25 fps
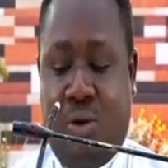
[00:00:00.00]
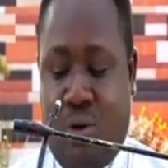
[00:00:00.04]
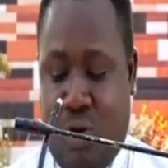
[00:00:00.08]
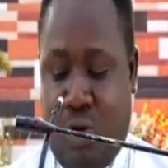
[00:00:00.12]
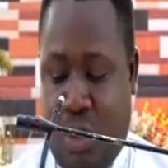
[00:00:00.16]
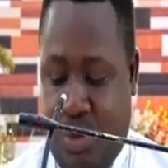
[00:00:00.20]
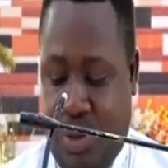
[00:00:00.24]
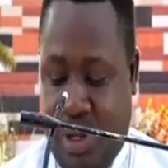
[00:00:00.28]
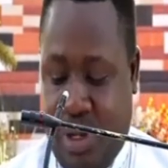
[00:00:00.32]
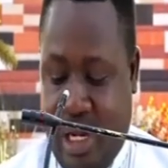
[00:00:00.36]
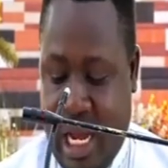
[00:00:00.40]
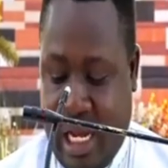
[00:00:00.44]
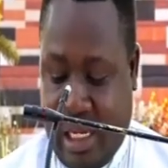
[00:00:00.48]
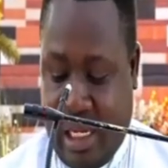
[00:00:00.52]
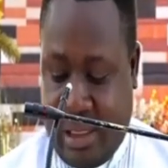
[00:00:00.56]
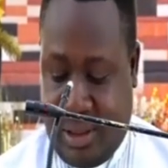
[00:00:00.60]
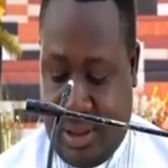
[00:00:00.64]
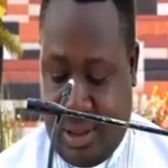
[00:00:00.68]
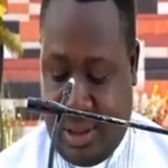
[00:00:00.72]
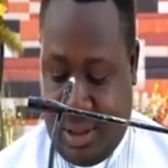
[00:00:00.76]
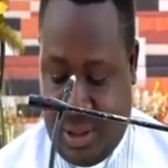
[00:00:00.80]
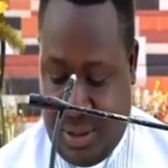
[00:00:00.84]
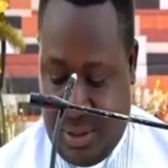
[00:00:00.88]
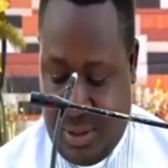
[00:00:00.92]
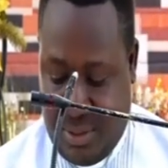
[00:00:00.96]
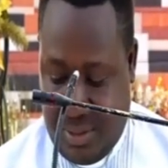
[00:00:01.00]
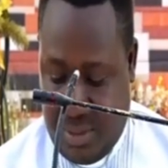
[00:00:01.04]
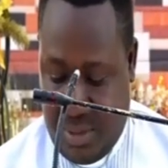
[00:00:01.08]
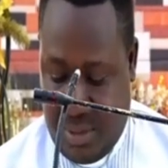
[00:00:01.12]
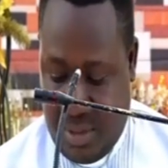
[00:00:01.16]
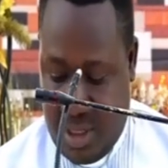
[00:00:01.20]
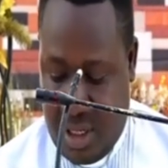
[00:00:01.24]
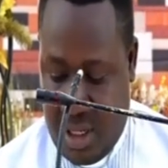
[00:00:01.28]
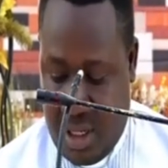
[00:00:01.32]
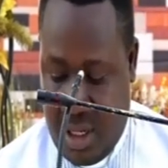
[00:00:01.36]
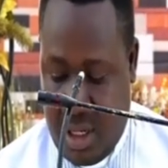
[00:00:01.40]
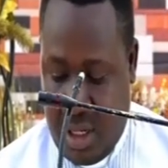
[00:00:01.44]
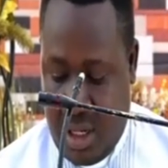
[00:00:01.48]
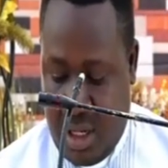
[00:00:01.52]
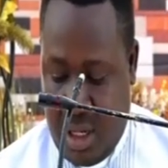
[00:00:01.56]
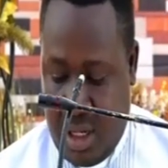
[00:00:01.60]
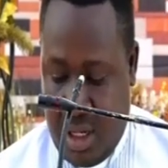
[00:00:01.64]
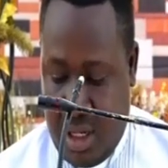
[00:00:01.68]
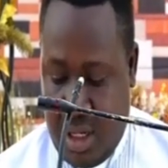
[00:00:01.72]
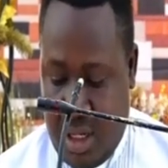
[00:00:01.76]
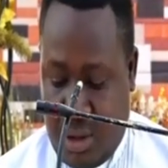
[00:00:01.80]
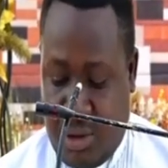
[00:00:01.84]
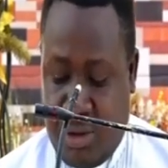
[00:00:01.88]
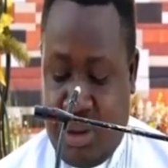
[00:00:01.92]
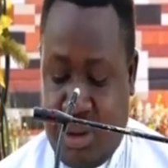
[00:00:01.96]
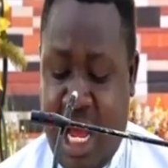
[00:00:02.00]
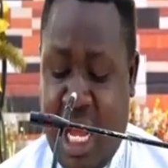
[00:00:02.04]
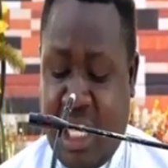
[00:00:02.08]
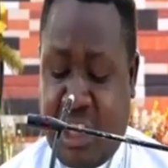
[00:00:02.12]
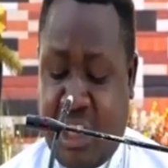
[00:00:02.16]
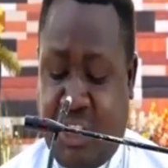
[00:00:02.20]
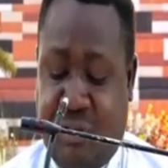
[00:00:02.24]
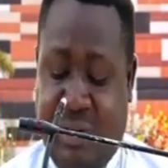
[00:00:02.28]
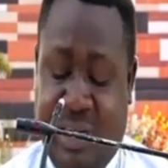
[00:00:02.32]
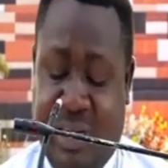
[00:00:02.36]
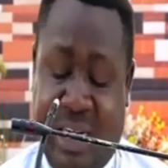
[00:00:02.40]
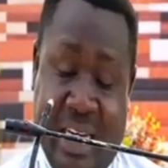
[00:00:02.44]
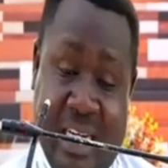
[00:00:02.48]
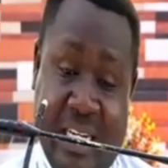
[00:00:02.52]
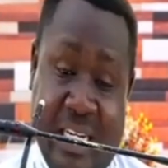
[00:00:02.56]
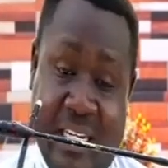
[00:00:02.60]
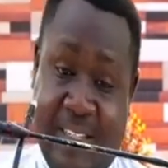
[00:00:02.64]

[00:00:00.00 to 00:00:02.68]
obedience. Today's reading: